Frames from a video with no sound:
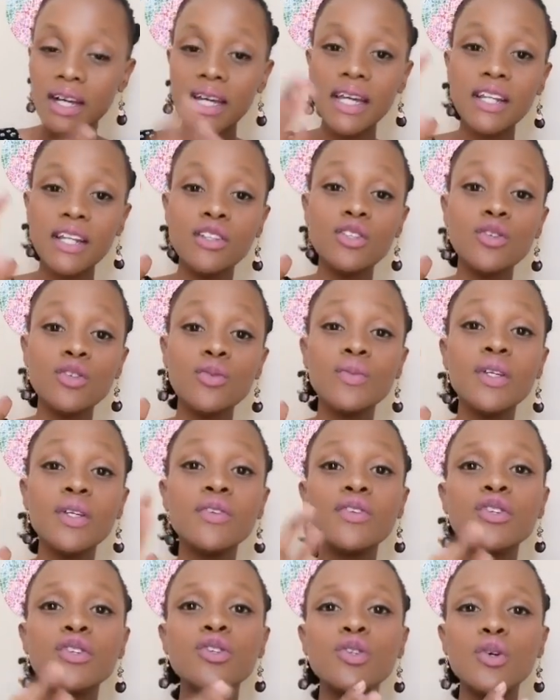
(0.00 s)
and to
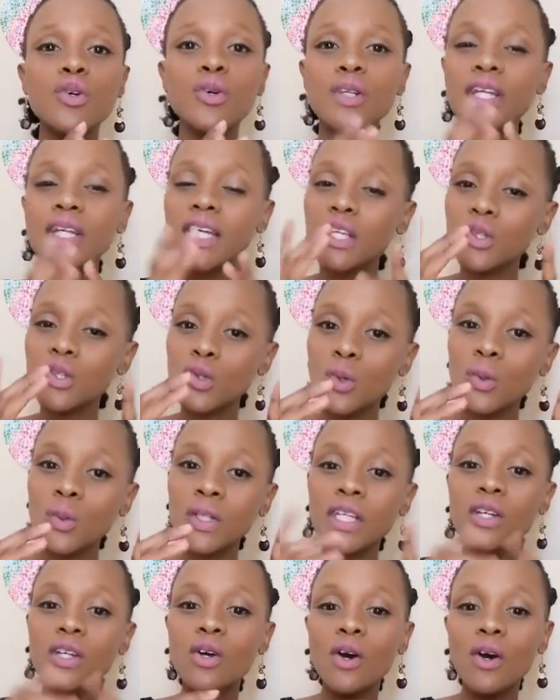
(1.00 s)
be restored. It's
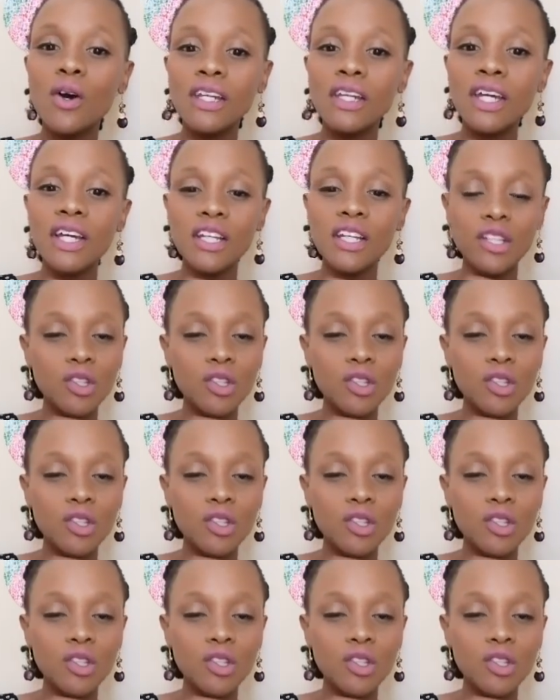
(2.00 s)
only God.